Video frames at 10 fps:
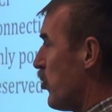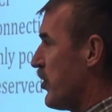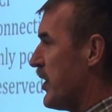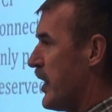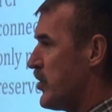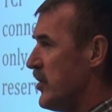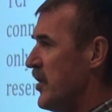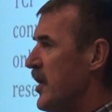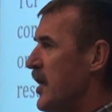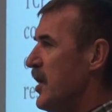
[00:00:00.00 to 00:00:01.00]
connection
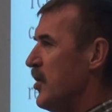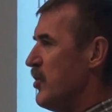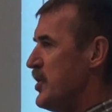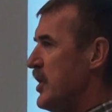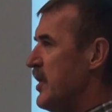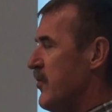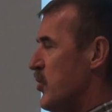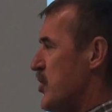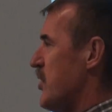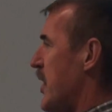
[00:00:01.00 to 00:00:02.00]

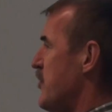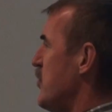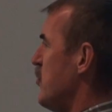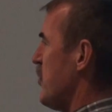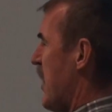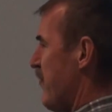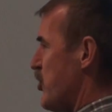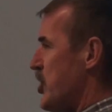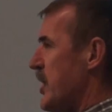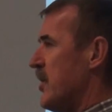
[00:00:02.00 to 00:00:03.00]
which allows you to have a
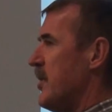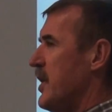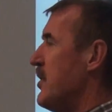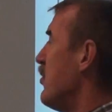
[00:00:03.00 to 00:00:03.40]
shell in